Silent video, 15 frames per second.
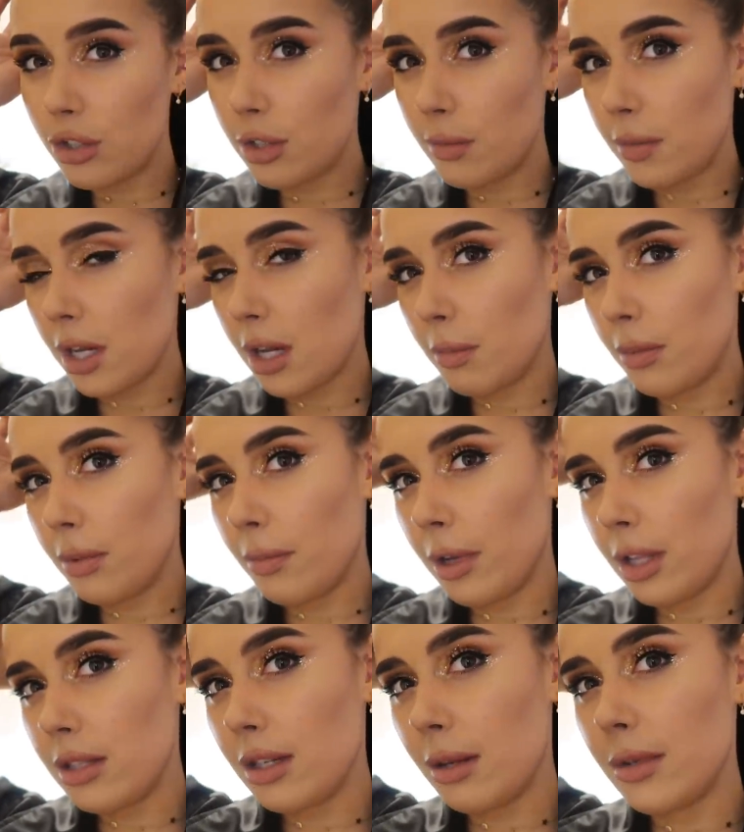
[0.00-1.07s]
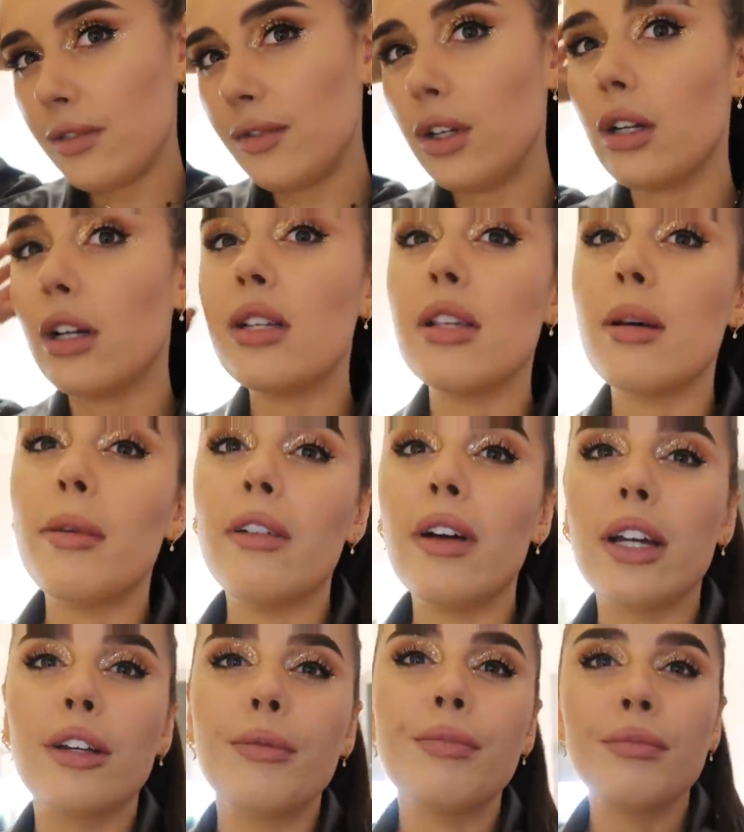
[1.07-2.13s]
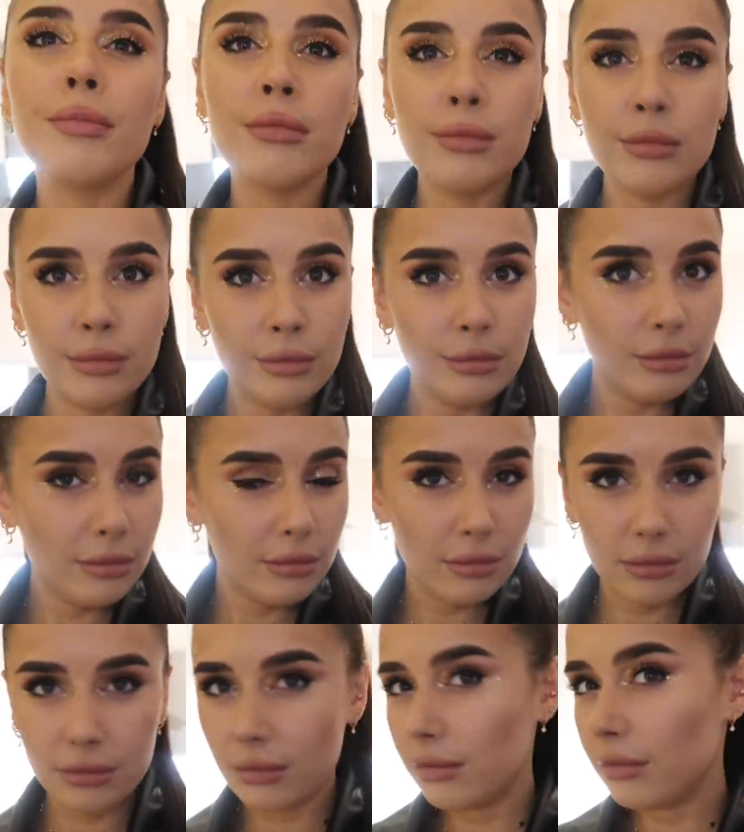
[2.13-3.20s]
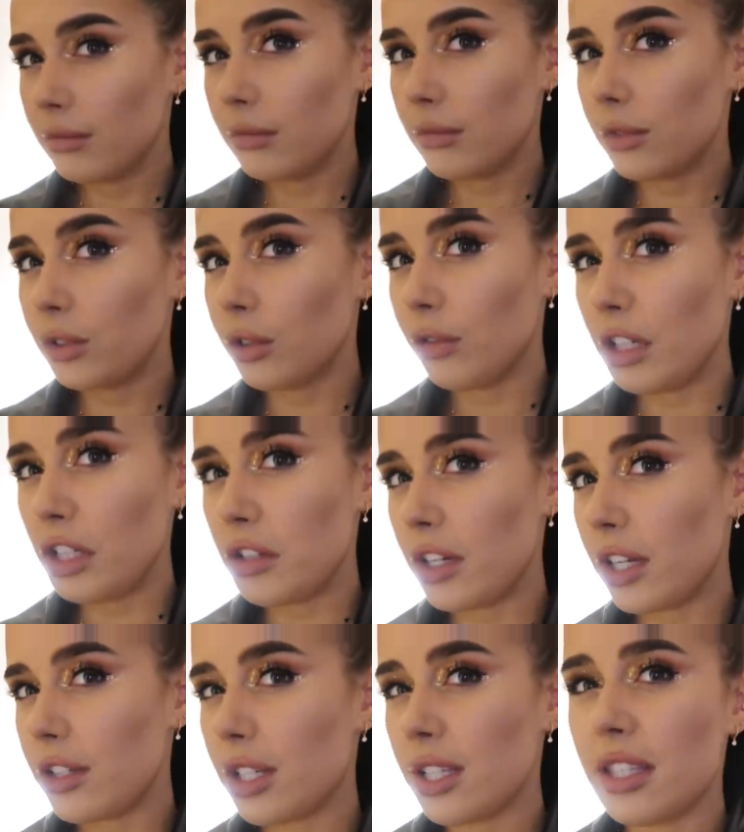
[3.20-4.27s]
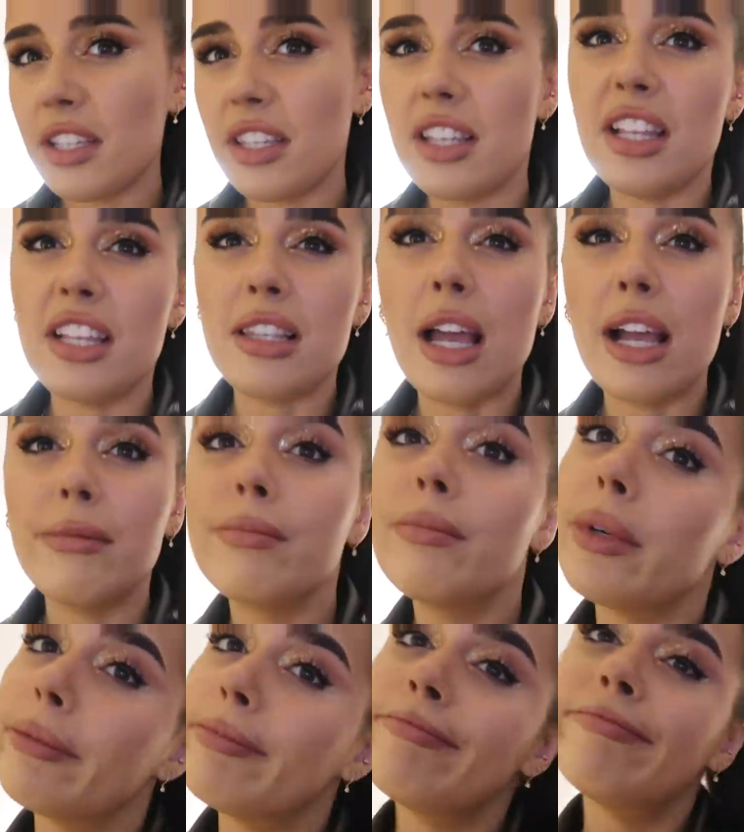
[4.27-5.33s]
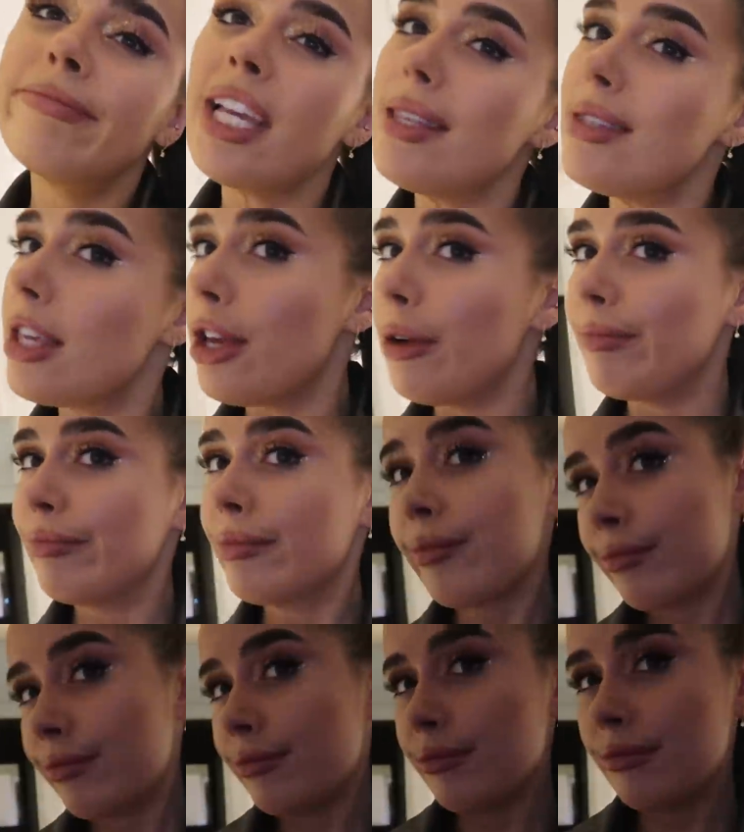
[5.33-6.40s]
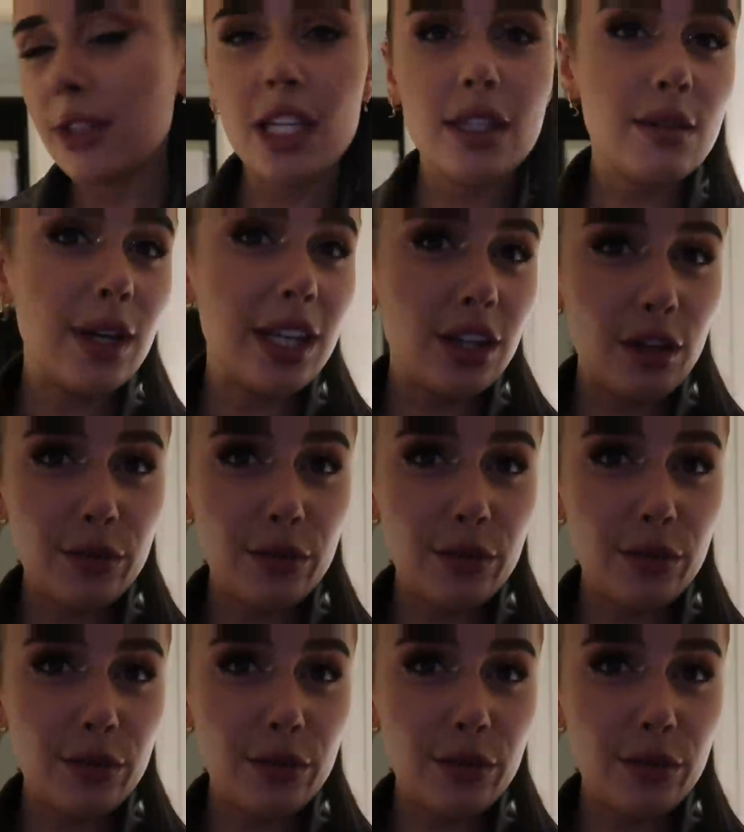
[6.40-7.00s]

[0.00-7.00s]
it should be up by the time this vlog goes up, I reckon. It's not really doing it justice in this light, but it's cute. It's quite